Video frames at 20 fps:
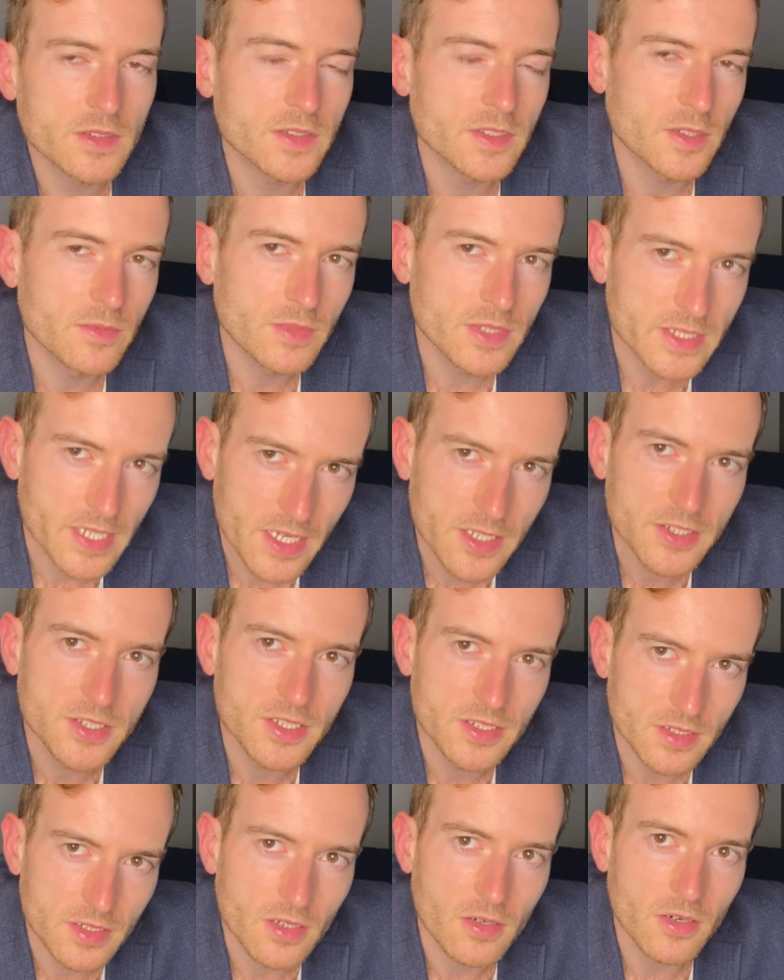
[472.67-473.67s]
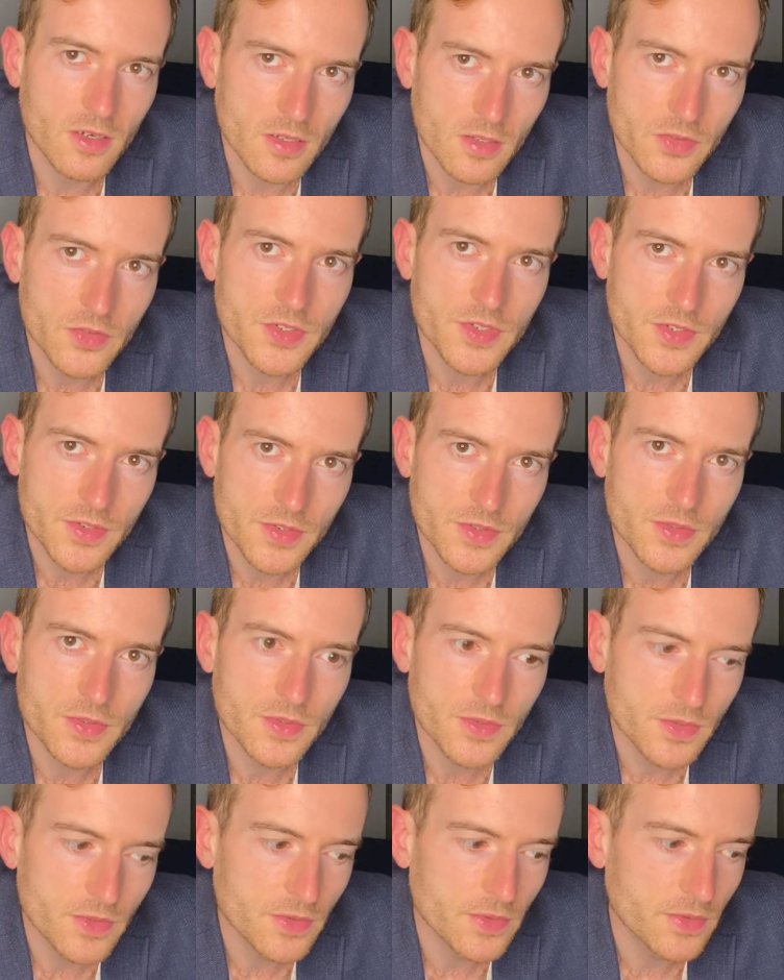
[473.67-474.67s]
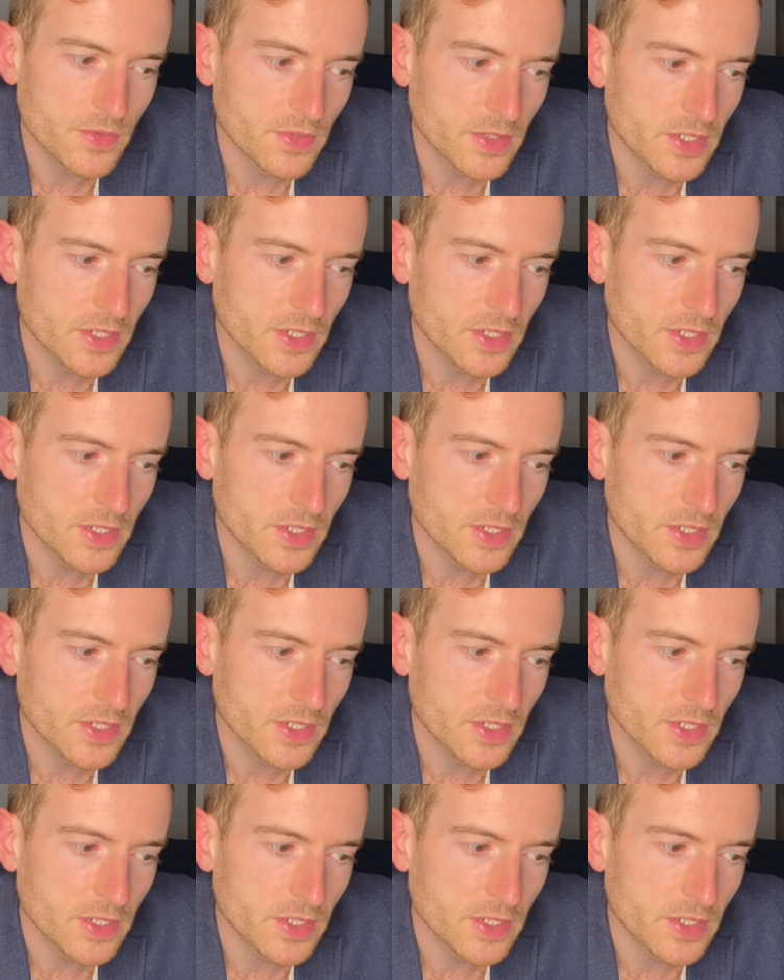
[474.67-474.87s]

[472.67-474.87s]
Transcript: some attention called to,